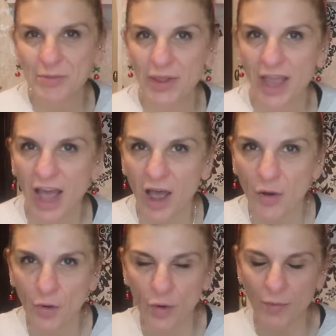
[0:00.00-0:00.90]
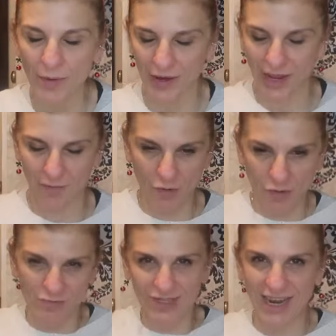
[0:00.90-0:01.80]
We are home. I came
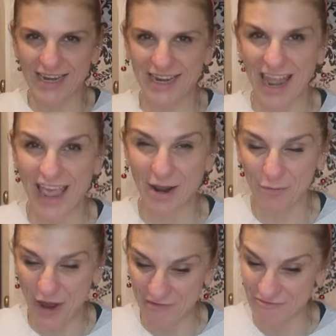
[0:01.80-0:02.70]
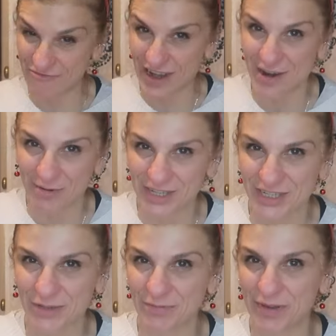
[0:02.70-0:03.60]
home, tied the hair up. What I really want to
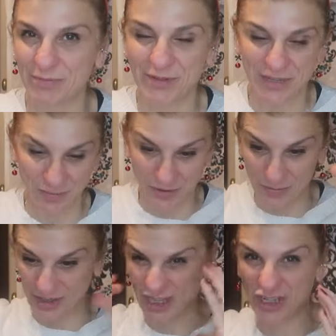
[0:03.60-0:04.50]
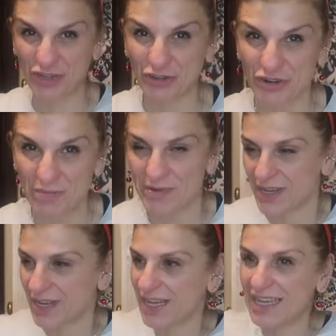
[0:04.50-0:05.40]
do, people, is I'm going to go and strip,
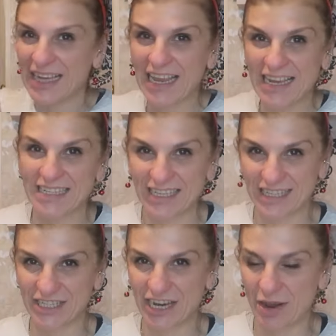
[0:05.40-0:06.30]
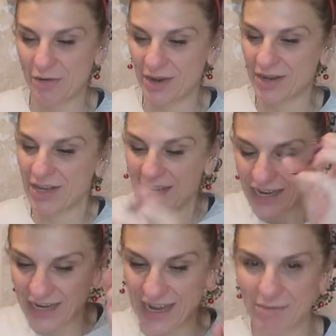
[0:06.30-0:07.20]
get into the shower,
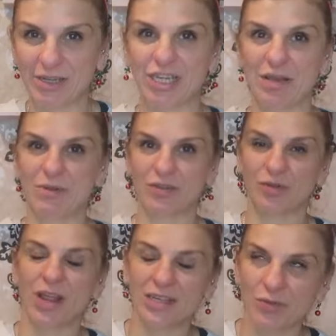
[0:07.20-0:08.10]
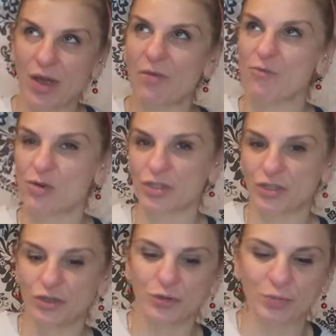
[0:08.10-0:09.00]
and get my jammies on, is what I want
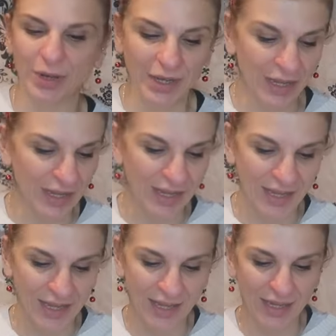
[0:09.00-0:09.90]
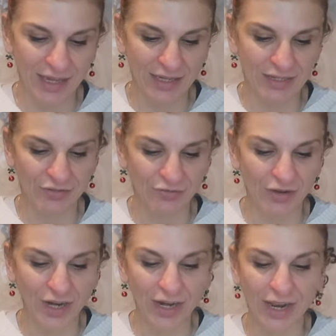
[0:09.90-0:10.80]
to do. But it is
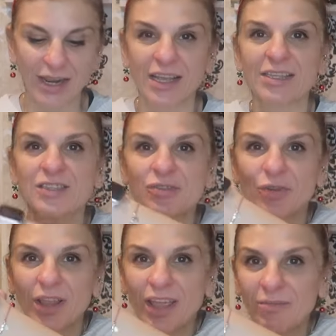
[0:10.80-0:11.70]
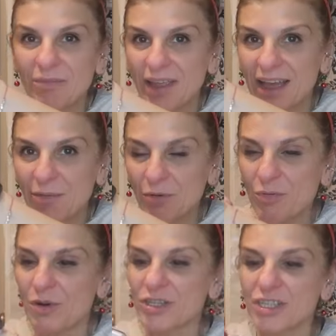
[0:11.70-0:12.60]
really late. It's so late. My Apple
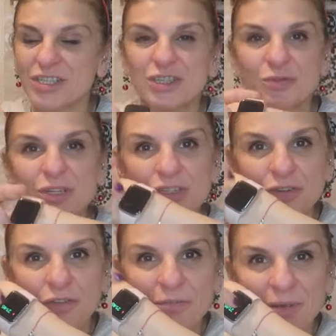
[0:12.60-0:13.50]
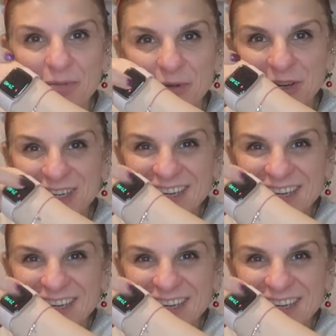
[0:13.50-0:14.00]
Watch has switched off, people.